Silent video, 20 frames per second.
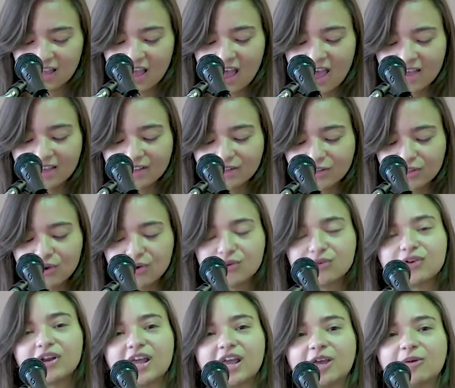I
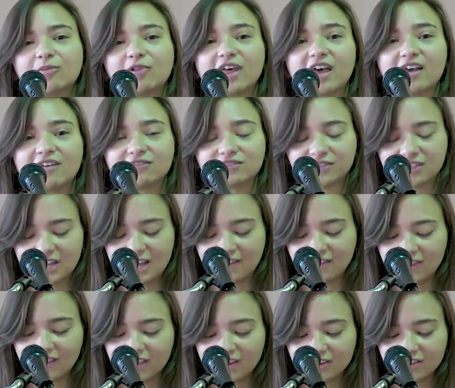alone am left, and
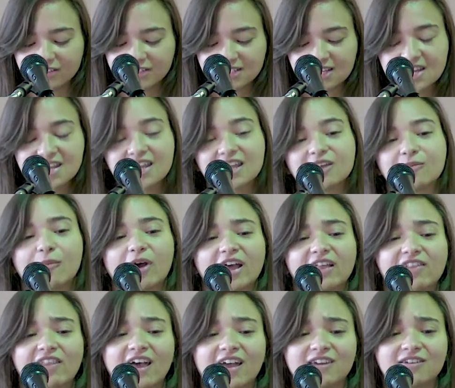they are seeking my
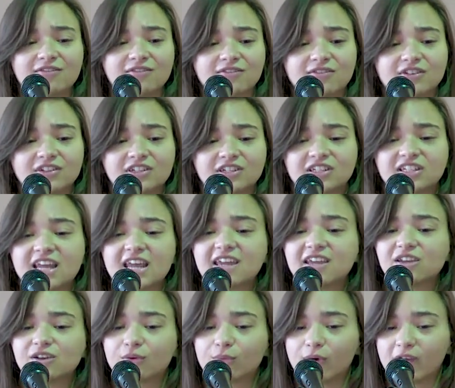life to
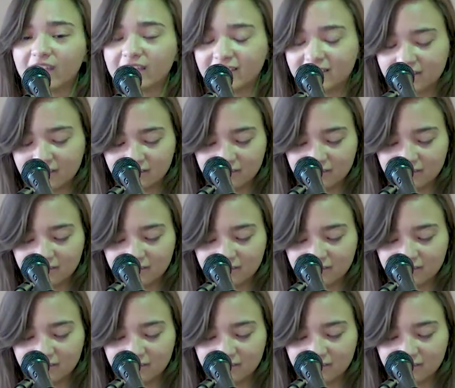take it away."